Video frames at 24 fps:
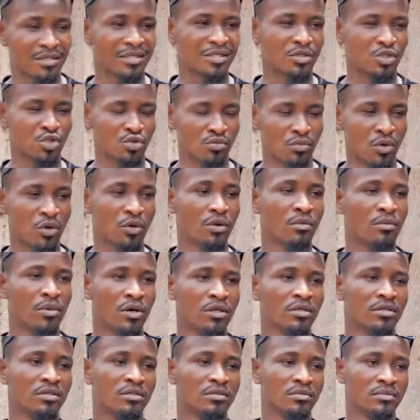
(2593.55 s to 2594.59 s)
probably
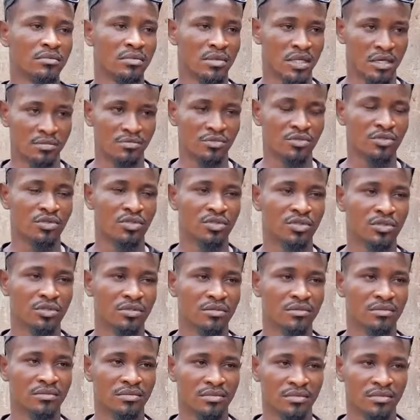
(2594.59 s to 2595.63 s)
tomorrow morning. I'll bring to